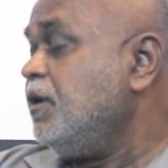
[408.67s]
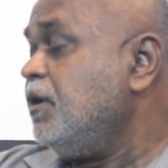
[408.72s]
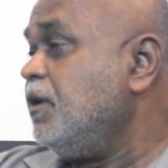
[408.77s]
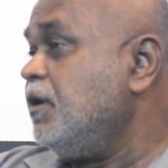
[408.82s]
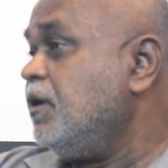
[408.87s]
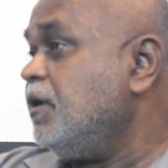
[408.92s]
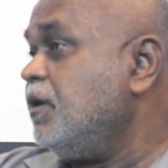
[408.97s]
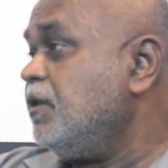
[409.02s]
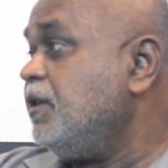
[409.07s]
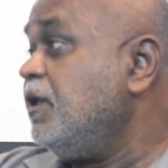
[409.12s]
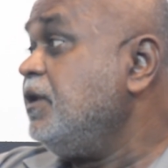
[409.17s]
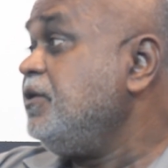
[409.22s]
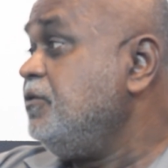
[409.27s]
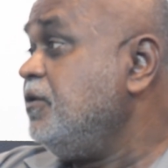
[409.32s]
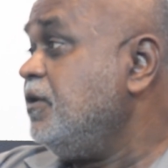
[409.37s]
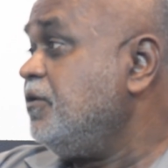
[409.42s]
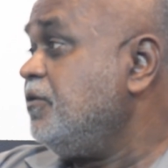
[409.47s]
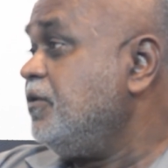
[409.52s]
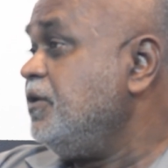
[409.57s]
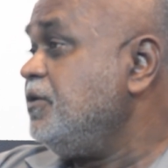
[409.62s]
That
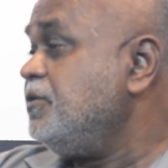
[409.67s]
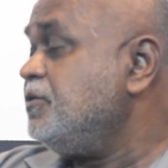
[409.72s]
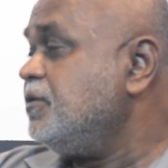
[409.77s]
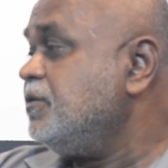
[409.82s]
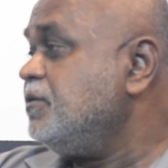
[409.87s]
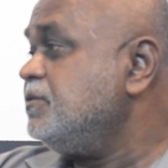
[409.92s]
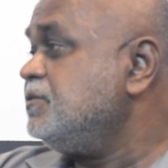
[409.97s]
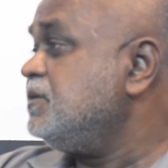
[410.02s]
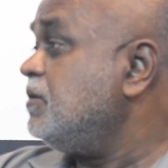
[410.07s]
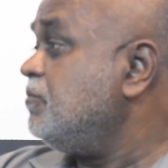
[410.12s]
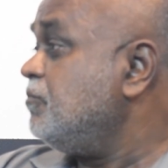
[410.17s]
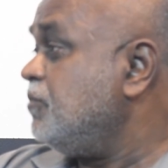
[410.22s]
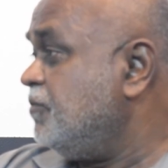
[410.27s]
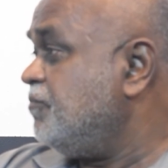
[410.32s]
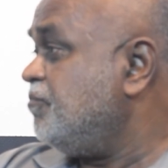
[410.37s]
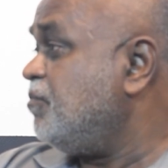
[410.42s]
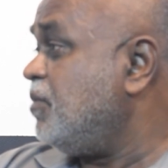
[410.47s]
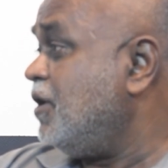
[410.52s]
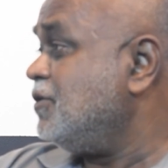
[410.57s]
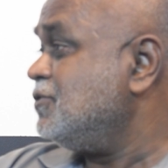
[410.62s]
generation, some
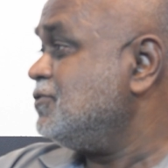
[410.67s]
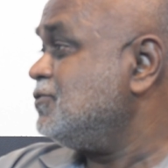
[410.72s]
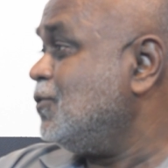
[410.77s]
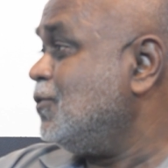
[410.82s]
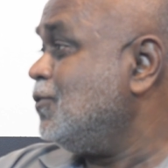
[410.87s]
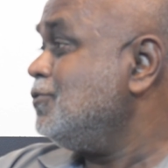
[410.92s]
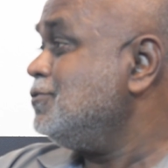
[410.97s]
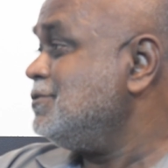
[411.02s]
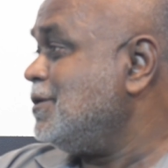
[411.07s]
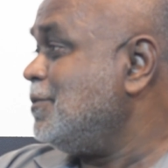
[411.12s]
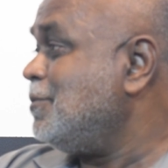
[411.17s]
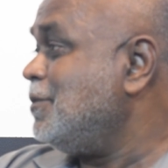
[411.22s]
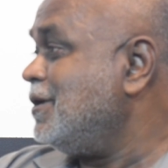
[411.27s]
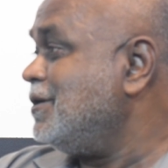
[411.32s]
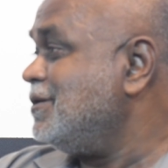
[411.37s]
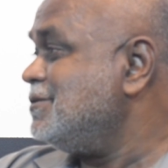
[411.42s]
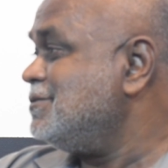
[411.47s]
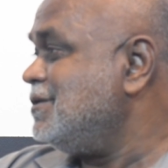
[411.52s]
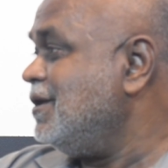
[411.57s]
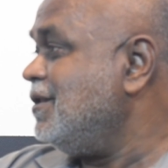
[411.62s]
have passed on, some
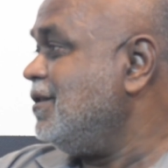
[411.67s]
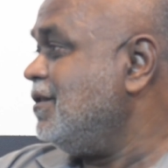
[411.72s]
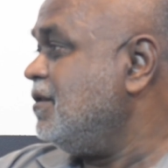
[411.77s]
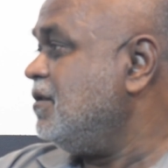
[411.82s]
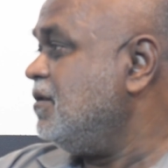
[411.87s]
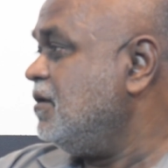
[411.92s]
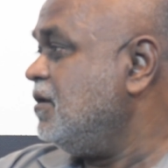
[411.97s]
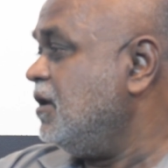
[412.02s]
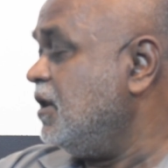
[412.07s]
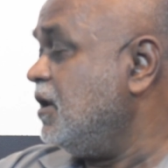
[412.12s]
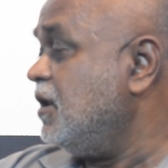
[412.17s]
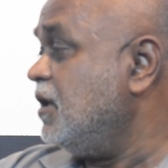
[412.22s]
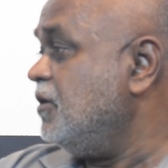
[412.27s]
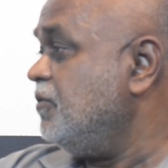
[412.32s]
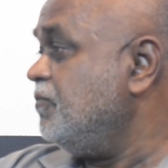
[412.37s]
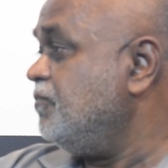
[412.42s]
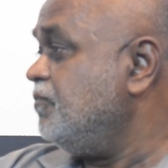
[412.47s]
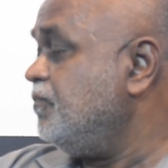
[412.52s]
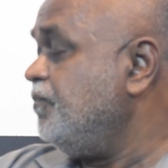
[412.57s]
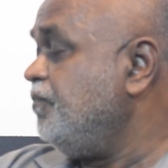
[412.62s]
are still
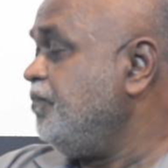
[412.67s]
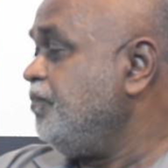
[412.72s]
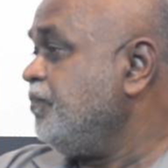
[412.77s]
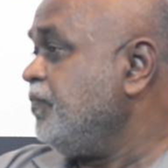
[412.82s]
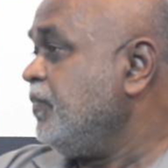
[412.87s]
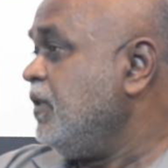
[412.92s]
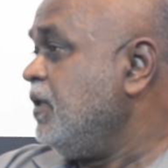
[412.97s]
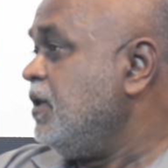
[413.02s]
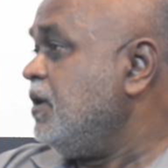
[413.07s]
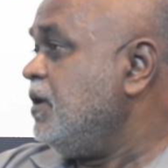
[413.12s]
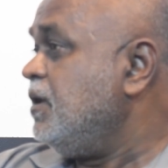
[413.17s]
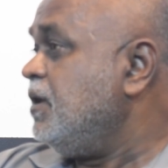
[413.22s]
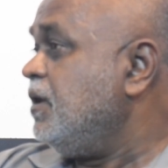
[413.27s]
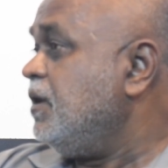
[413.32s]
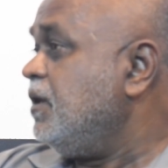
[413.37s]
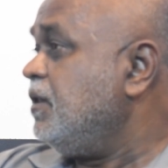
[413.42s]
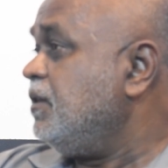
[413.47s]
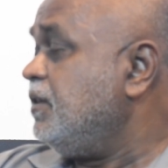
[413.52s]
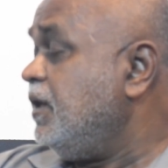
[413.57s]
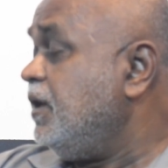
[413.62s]
alive. Right.
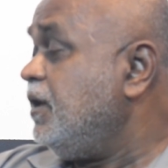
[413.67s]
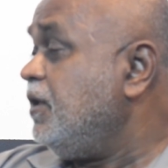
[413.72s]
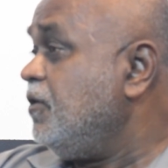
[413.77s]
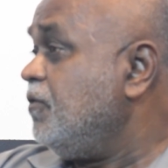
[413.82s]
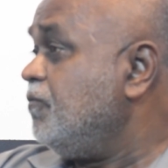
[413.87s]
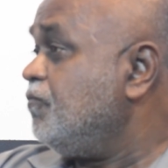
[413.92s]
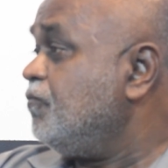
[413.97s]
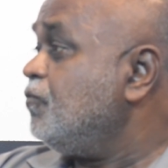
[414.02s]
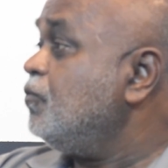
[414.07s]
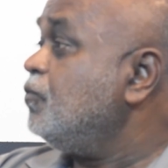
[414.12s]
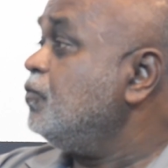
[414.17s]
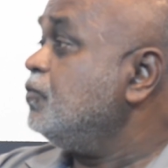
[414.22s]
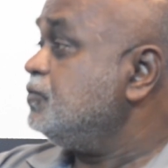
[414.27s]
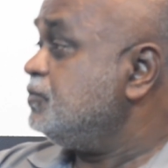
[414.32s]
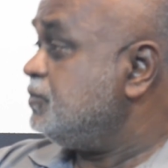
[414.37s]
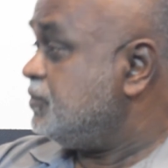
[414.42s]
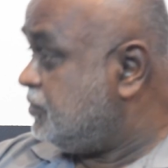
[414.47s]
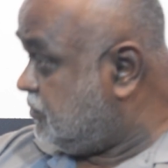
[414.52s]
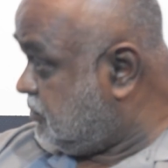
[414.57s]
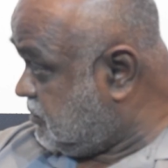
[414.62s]
Then, of
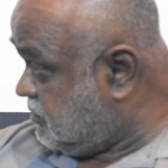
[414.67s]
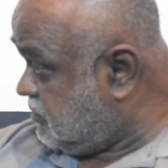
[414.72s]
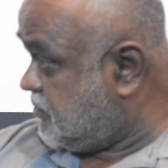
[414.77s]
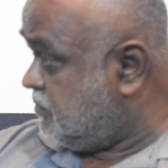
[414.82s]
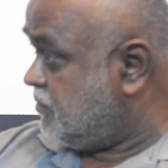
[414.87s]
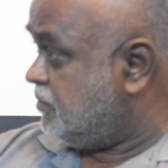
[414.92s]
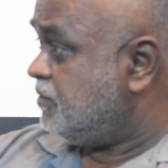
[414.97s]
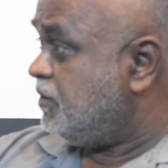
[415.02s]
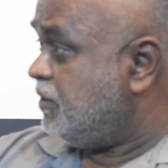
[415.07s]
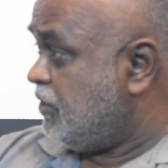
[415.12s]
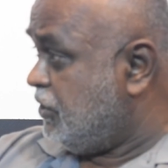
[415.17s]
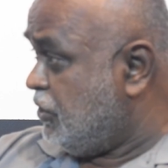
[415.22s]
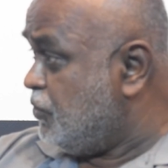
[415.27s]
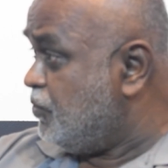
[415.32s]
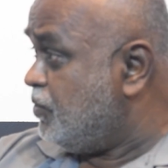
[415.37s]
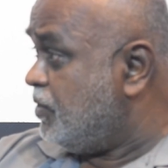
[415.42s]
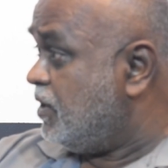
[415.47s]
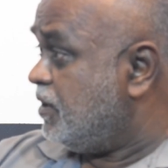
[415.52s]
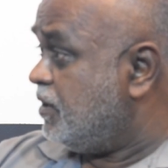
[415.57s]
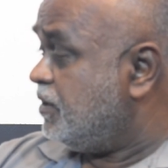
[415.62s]
course,
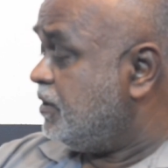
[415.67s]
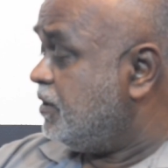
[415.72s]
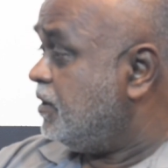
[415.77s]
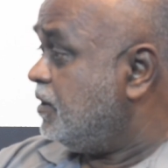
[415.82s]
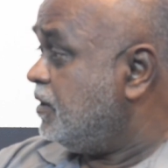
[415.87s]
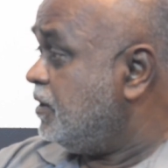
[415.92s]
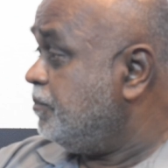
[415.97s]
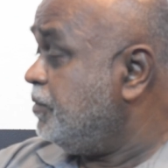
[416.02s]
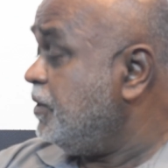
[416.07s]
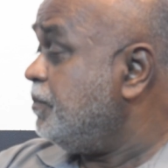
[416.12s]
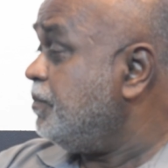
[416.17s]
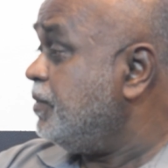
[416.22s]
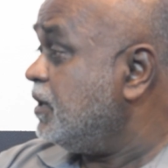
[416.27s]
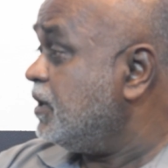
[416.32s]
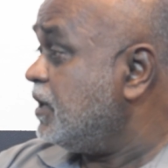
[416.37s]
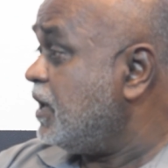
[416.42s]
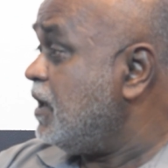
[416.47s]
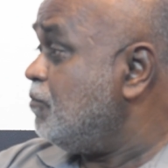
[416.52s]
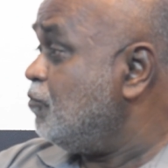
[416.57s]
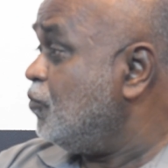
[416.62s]
newer people
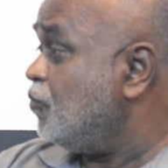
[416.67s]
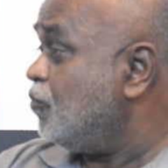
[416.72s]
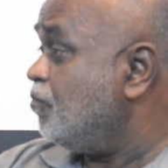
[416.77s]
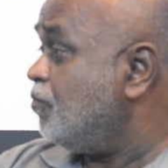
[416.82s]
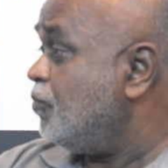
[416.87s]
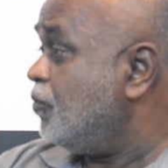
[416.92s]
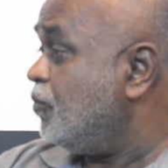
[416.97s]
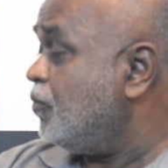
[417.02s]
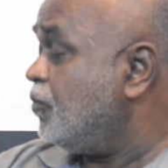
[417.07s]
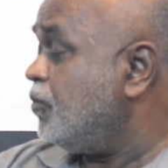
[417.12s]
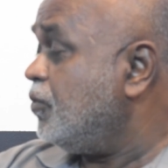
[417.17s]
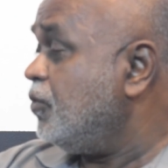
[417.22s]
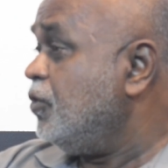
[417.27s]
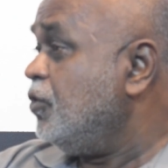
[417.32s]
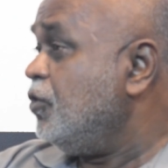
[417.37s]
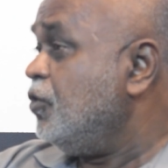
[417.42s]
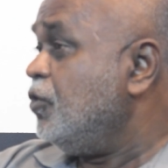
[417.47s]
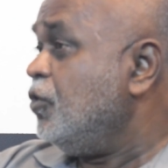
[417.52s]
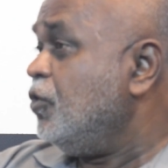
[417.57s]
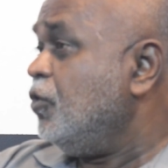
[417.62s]
came on board.
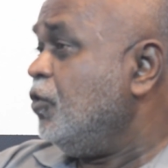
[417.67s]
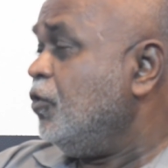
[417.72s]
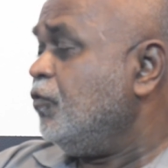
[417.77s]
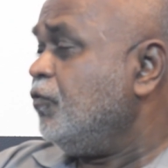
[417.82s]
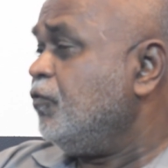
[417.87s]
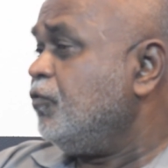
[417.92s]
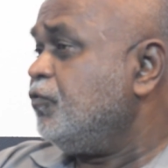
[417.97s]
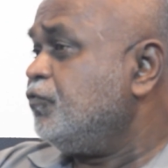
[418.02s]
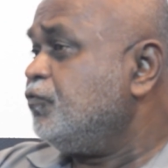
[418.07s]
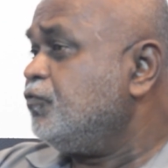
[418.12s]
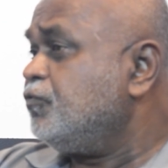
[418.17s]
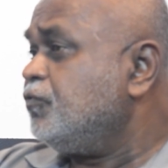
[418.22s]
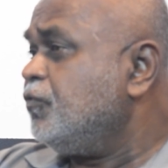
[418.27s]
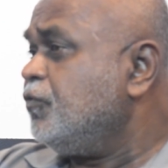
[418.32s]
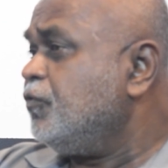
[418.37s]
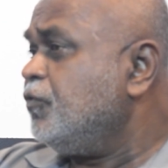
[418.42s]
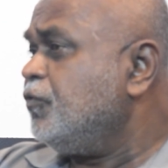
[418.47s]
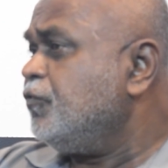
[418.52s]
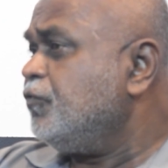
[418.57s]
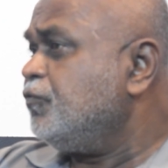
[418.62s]

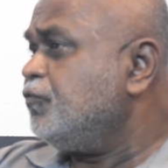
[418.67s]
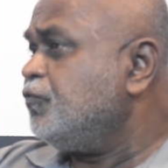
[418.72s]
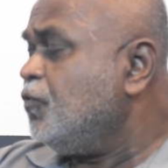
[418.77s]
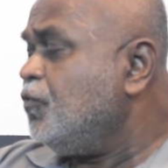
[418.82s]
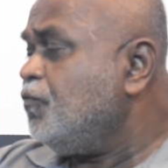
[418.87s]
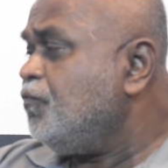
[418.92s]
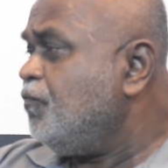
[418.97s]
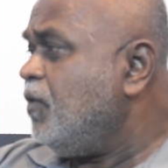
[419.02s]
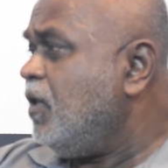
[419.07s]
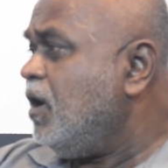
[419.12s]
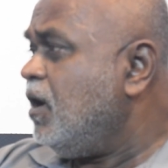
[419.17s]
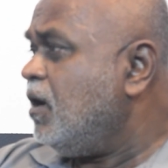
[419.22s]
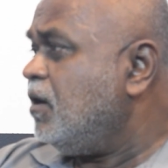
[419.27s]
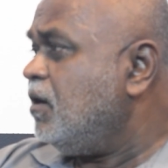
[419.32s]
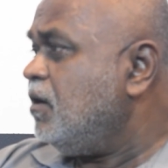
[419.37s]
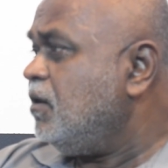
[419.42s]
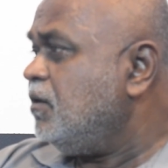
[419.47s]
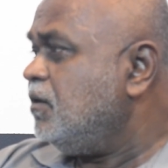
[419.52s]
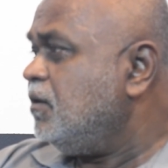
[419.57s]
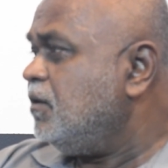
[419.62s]
So
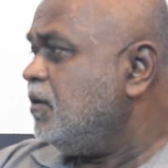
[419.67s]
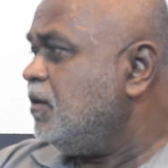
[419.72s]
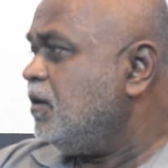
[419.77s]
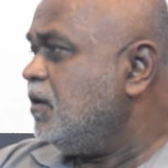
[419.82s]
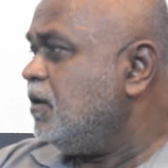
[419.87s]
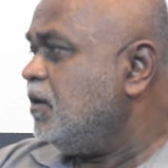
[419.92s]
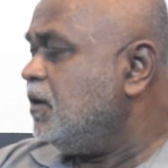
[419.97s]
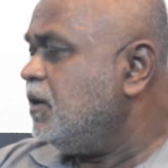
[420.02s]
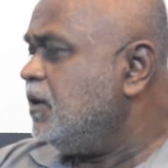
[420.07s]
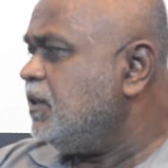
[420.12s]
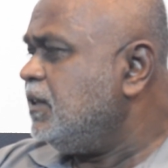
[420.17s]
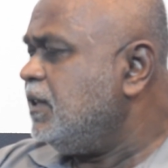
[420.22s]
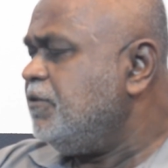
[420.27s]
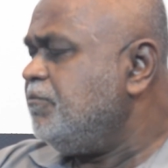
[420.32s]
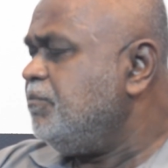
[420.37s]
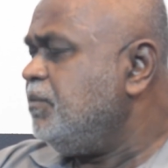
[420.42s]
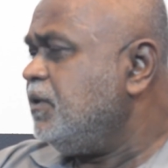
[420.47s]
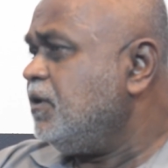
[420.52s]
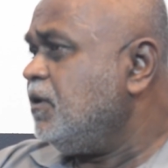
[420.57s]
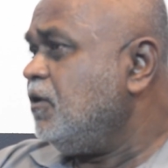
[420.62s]
far, there
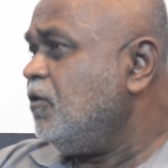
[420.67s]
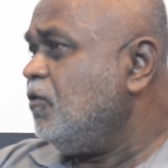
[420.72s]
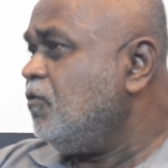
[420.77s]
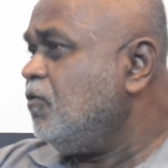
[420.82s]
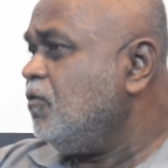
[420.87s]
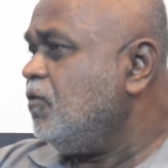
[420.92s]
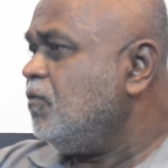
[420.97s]
have been a lot